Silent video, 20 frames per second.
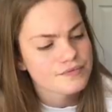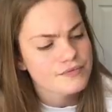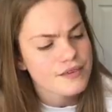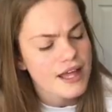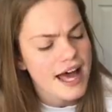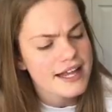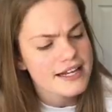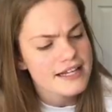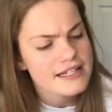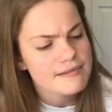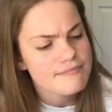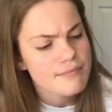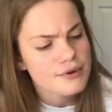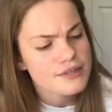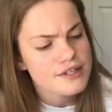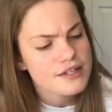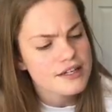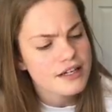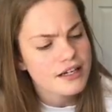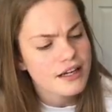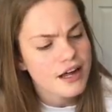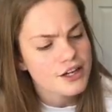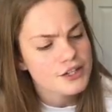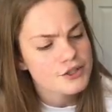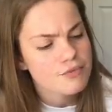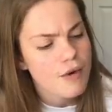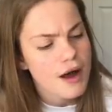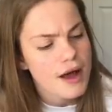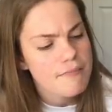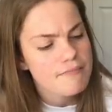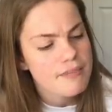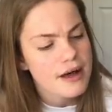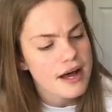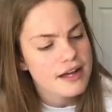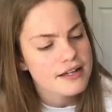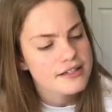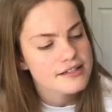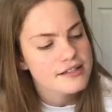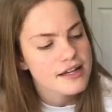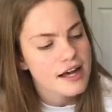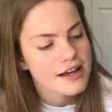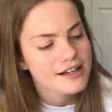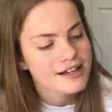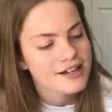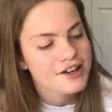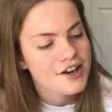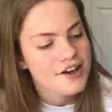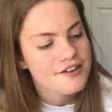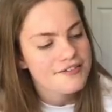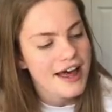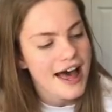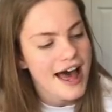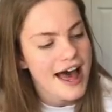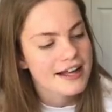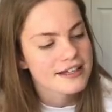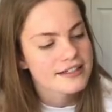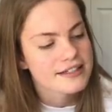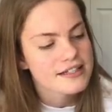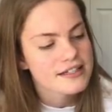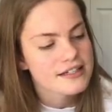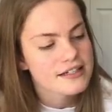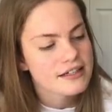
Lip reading: Hetty spotted a large white bird circling overhead.